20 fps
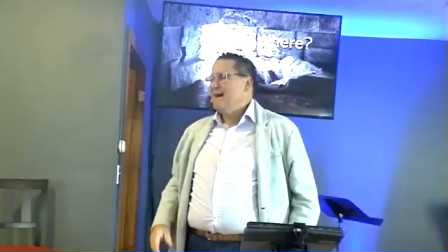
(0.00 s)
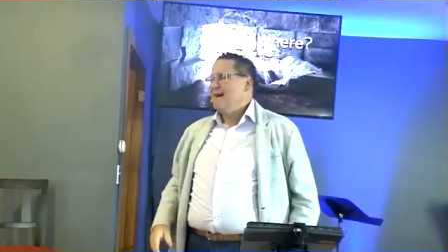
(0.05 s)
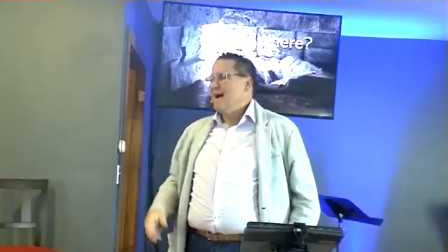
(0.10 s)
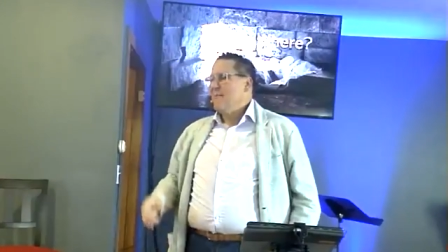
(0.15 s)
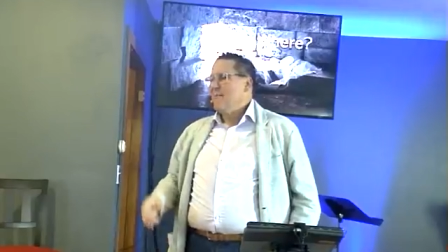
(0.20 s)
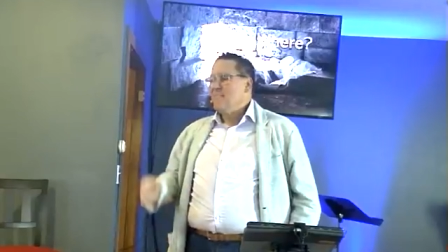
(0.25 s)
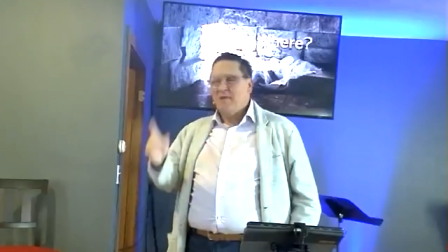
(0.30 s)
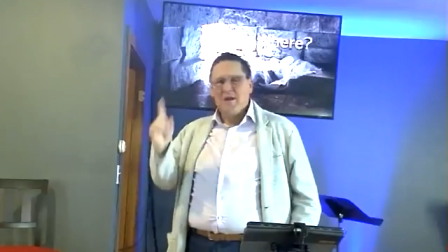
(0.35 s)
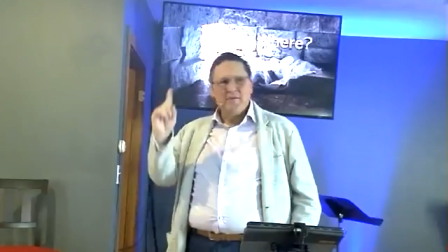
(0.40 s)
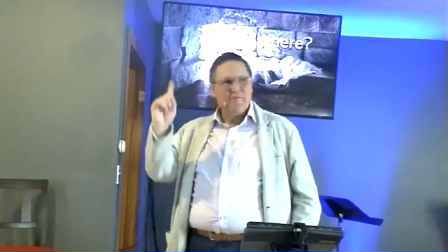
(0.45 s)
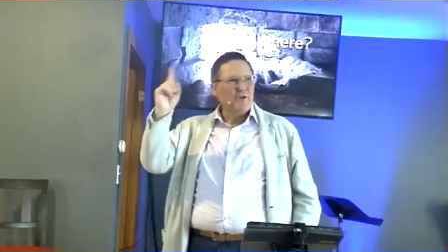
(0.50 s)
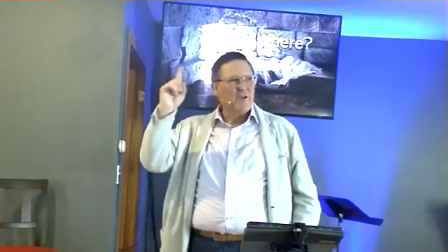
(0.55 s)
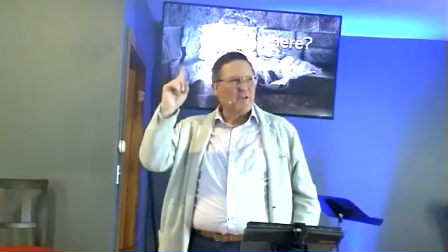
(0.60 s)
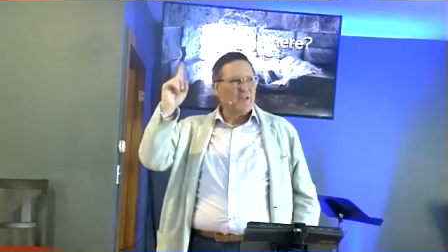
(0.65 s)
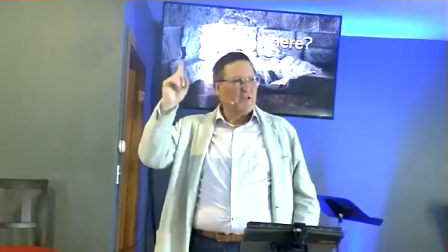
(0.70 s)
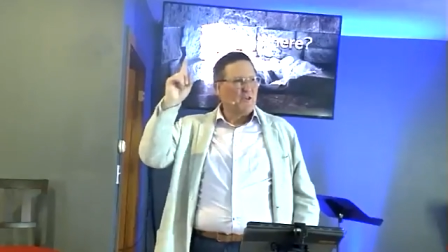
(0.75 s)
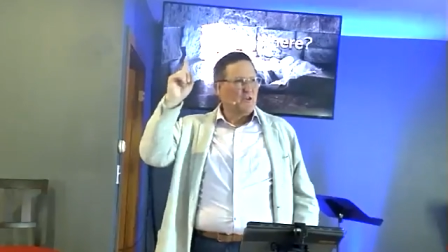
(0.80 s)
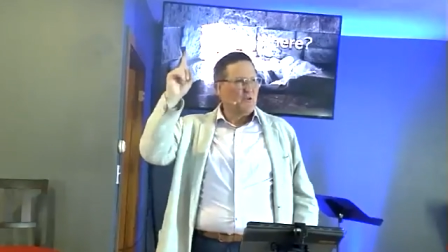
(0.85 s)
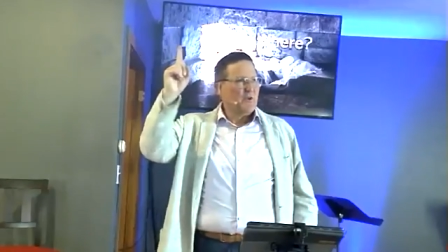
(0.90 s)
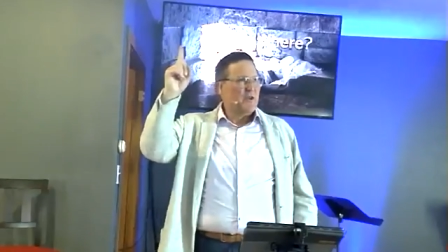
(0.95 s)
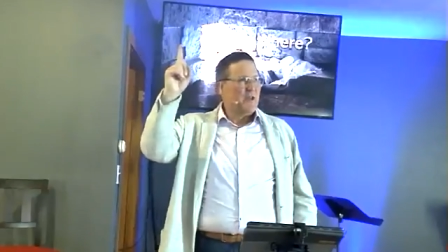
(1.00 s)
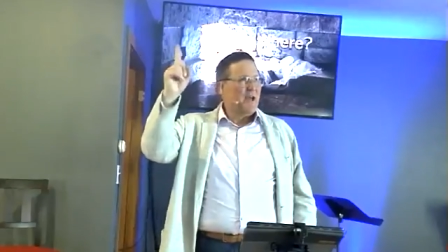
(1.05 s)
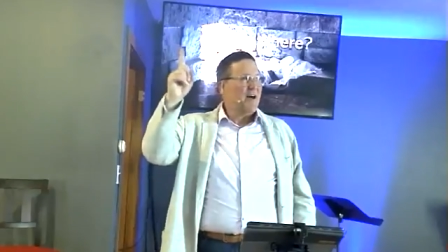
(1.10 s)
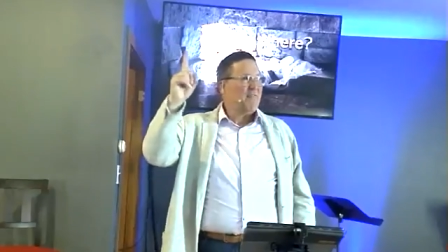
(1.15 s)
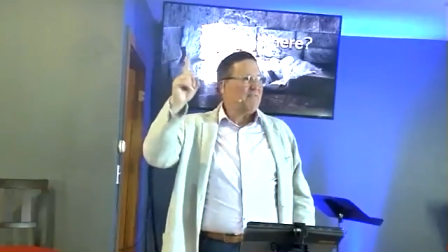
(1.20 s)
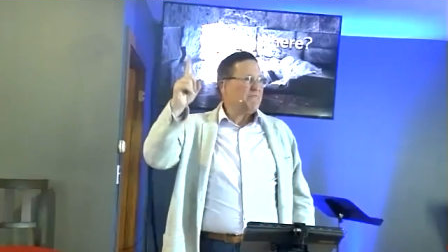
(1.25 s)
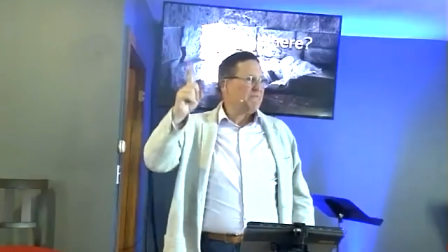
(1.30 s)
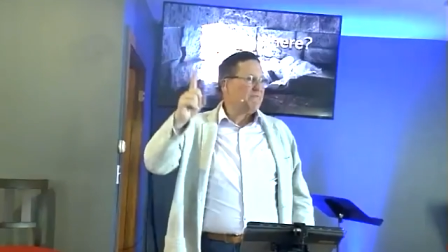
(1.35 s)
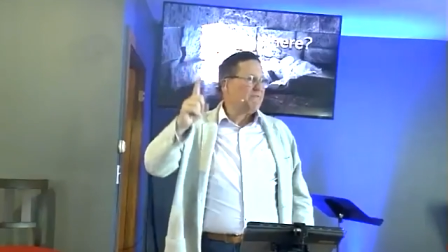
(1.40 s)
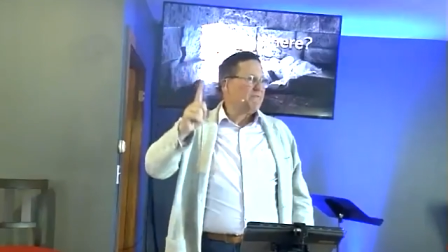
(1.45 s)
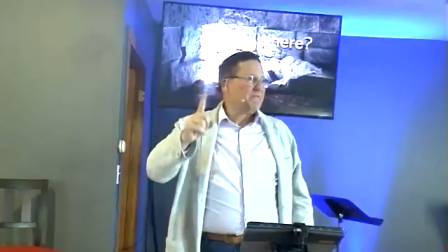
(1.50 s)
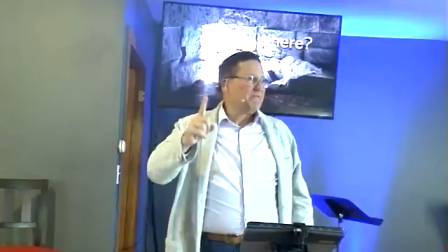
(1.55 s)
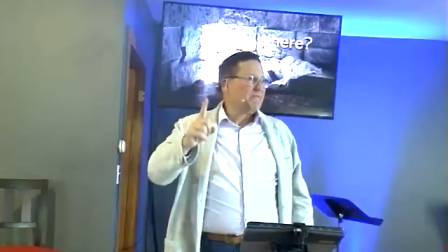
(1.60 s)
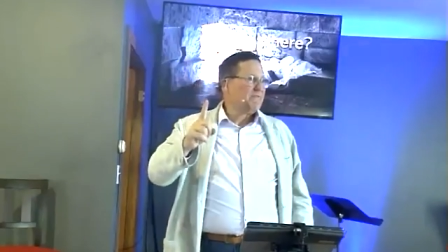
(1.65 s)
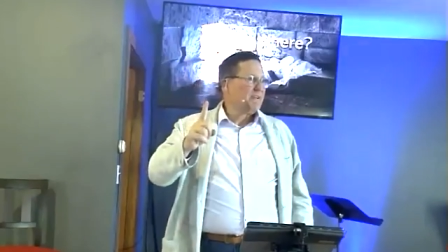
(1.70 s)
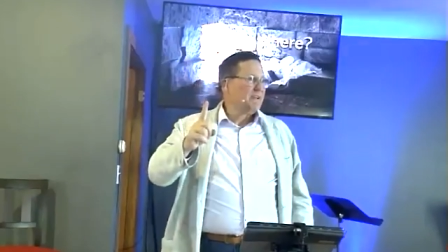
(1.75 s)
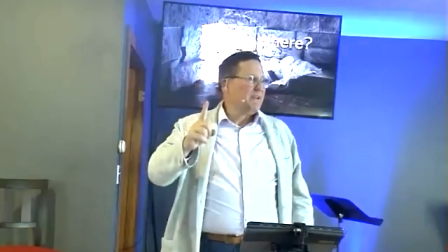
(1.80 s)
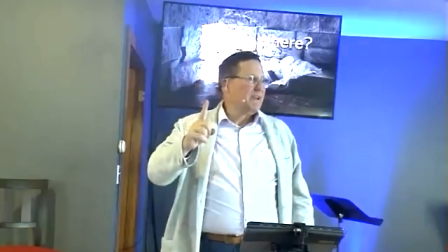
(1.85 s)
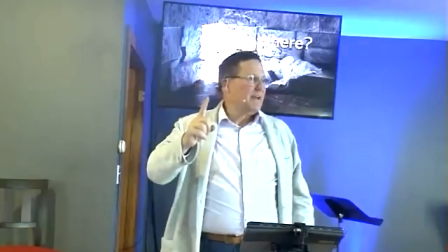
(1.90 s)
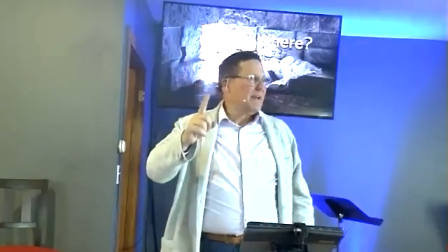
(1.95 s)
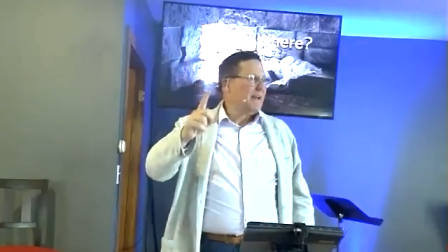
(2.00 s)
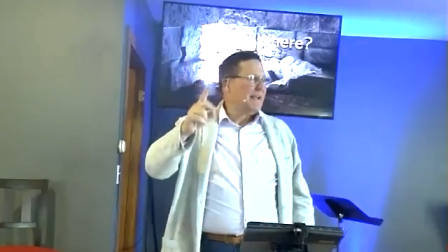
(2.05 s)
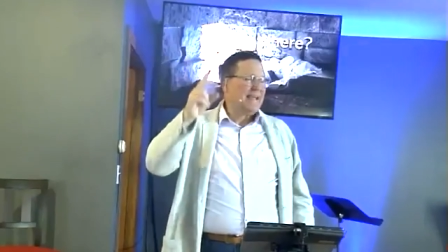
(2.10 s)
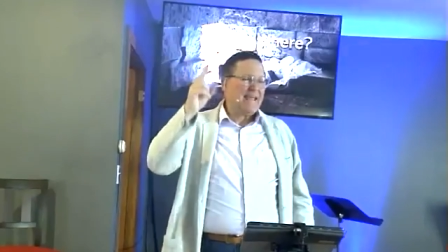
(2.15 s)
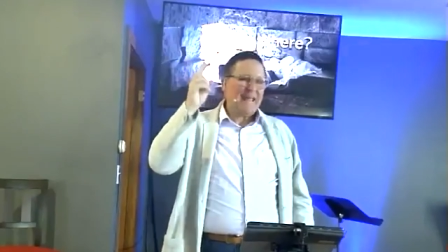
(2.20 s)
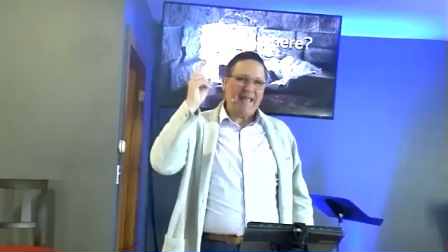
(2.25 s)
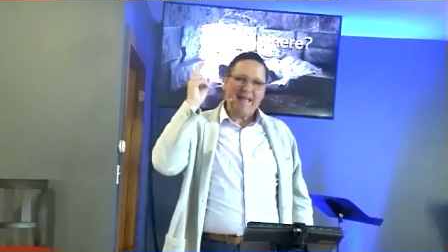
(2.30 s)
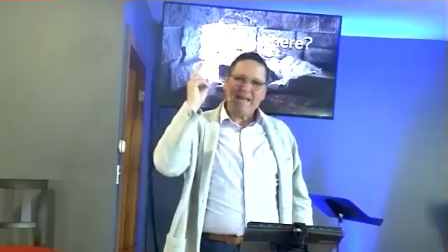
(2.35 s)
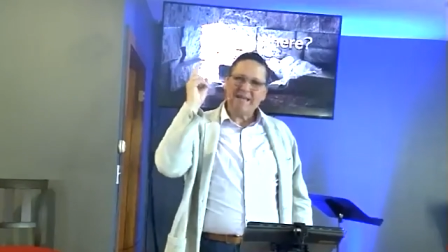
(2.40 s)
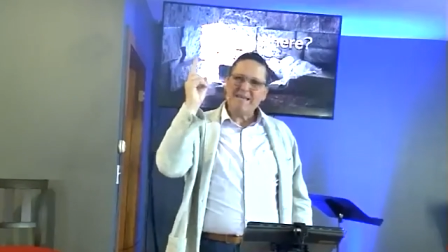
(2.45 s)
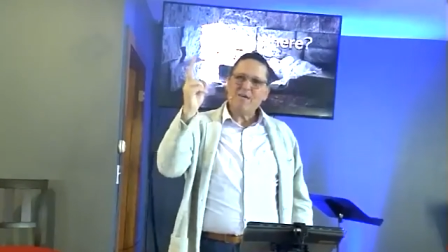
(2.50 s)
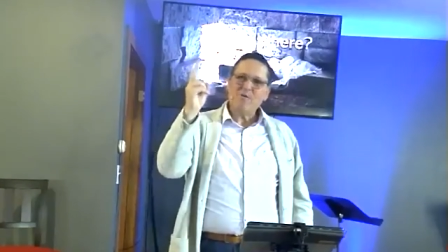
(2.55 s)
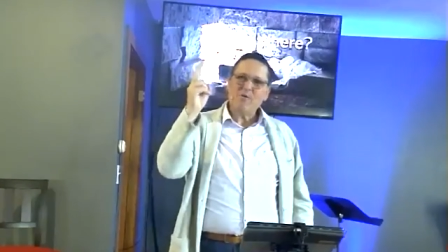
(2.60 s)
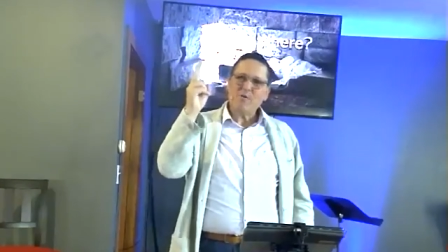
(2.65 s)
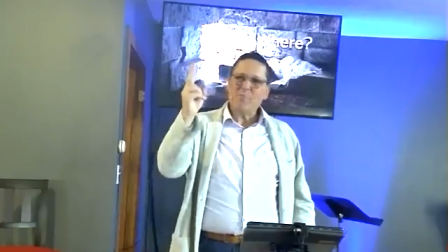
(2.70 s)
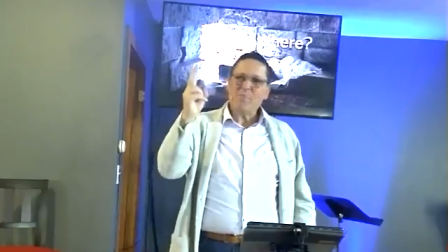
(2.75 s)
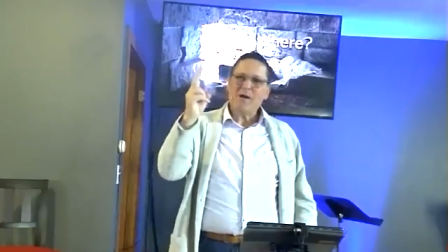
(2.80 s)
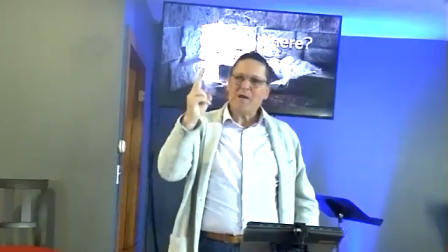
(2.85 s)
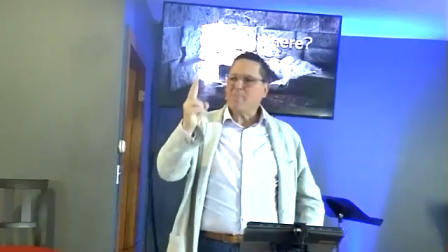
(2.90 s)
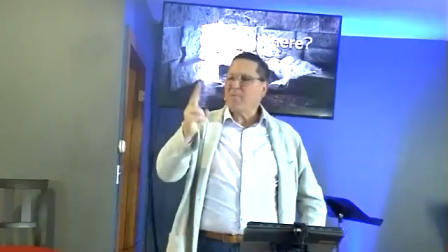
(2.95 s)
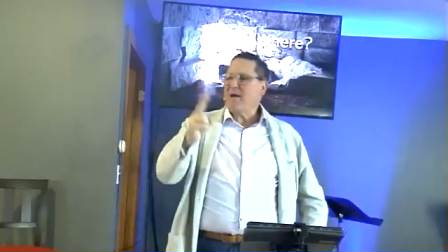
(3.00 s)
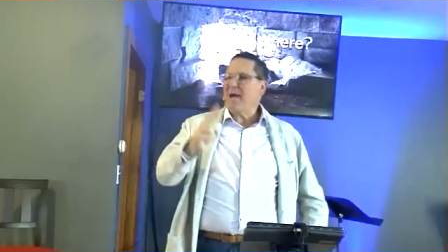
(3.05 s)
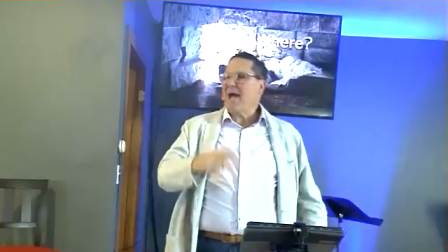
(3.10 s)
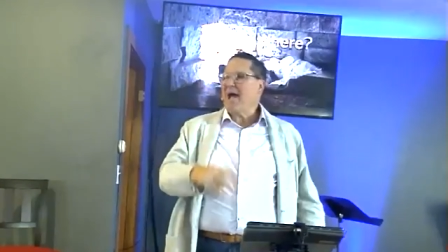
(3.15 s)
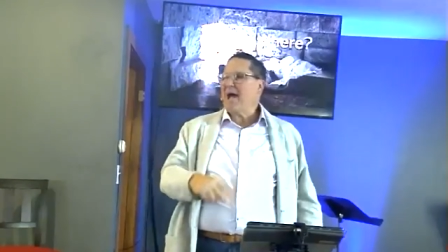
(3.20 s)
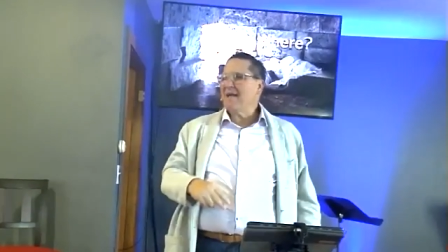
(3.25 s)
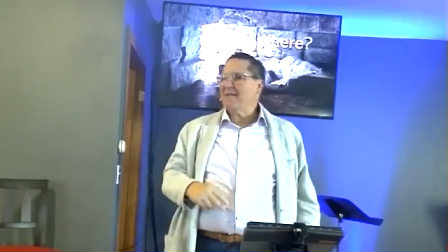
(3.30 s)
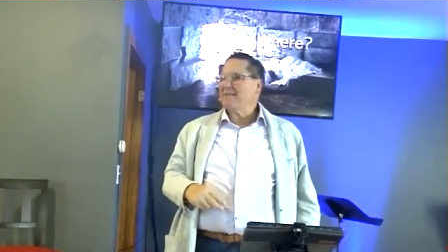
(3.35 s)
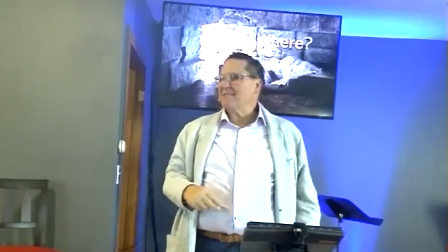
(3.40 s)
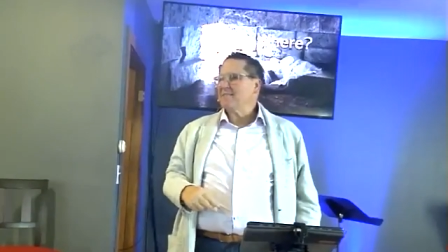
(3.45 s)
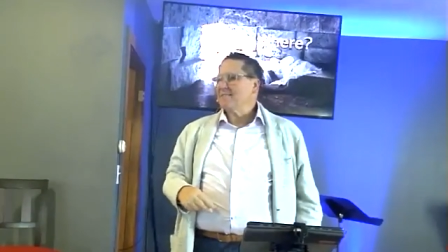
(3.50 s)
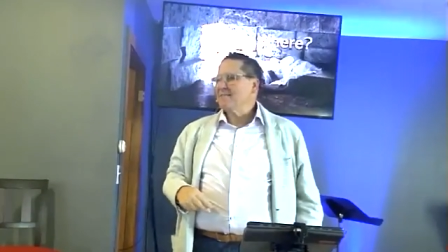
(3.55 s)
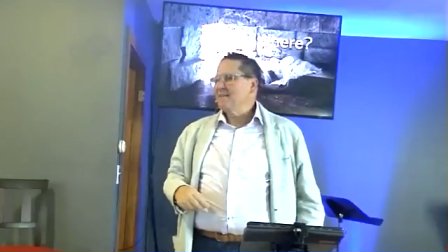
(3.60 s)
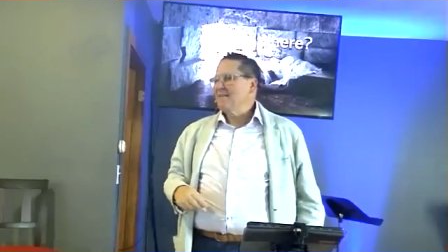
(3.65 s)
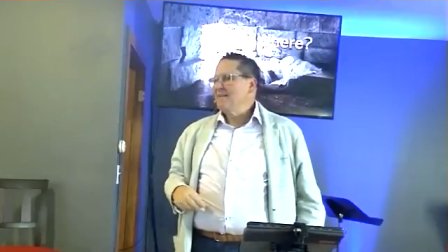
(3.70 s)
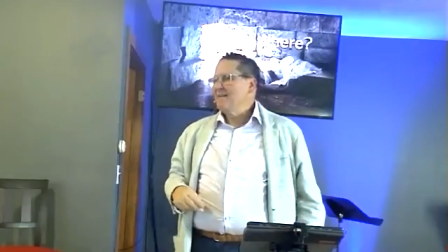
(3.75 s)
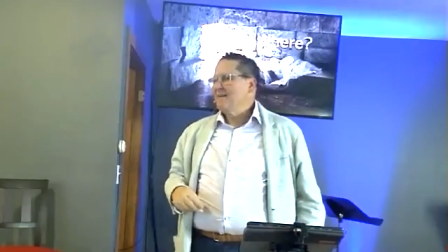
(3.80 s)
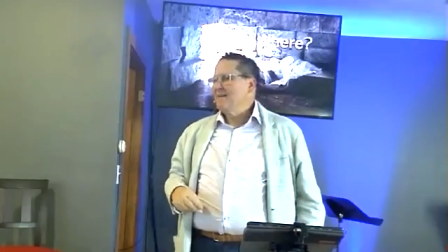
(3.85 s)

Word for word: I never can do enough and I can't deal with my past.